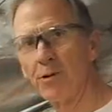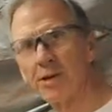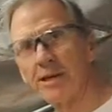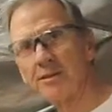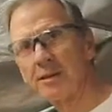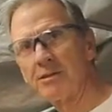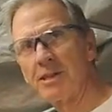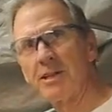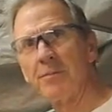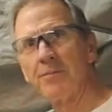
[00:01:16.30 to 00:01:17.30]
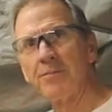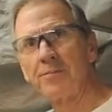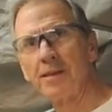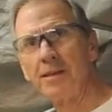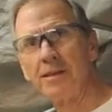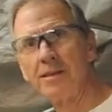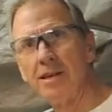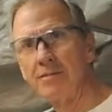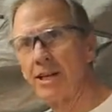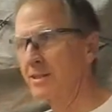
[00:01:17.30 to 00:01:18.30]
vortex over here.
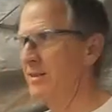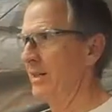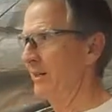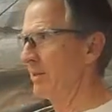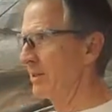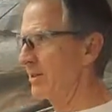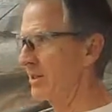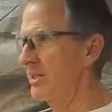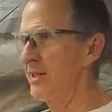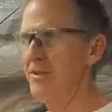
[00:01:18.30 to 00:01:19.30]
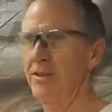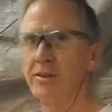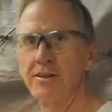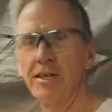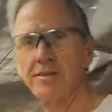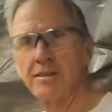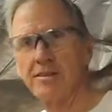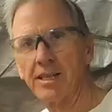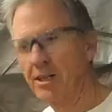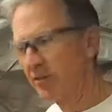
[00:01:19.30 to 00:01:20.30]
I've got everything sheeted so the dust
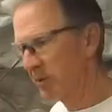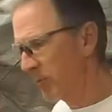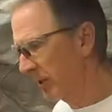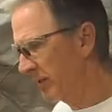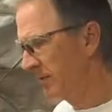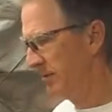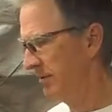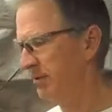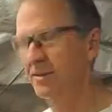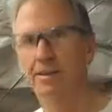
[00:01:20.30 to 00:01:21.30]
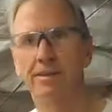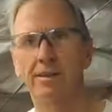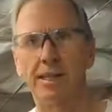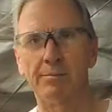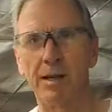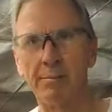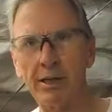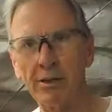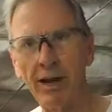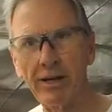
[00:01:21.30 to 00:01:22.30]
doesn't get all over the place. Got my
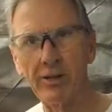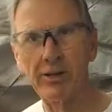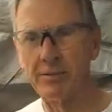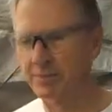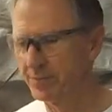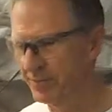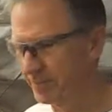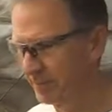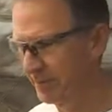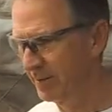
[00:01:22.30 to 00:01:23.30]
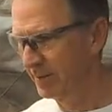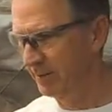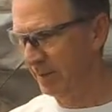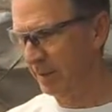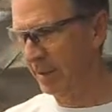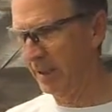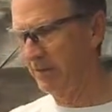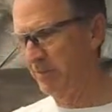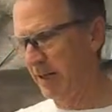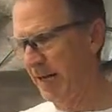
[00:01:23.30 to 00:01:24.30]
big grinder, my
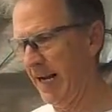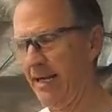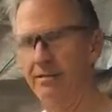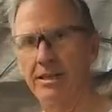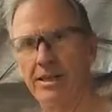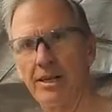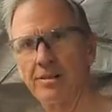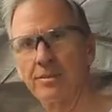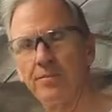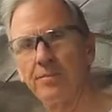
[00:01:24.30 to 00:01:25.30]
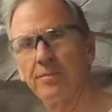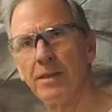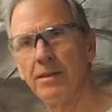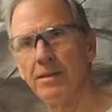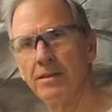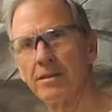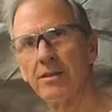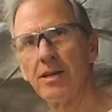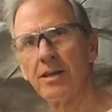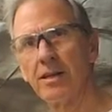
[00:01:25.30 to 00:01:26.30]
gloves, my bat, everything else.
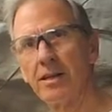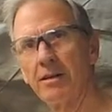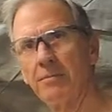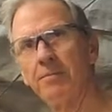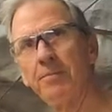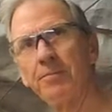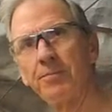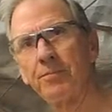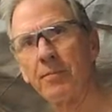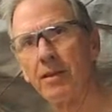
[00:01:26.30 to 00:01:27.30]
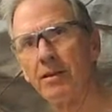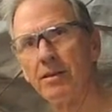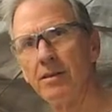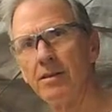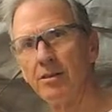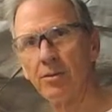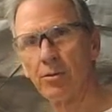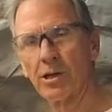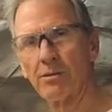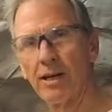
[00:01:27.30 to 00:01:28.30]
So I'll do
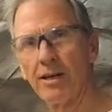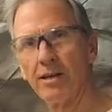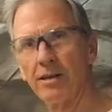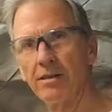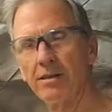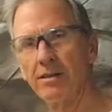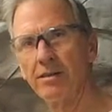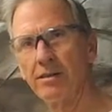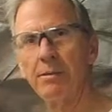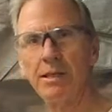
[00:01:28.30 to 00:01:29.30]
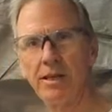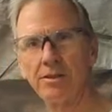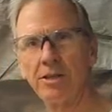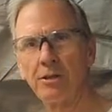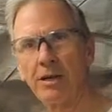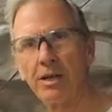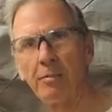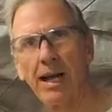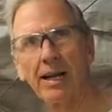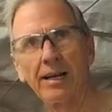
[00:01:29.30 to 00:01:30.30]
the work right here. Let me show you around
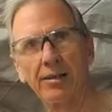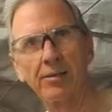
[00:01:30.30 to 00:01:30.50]
the back how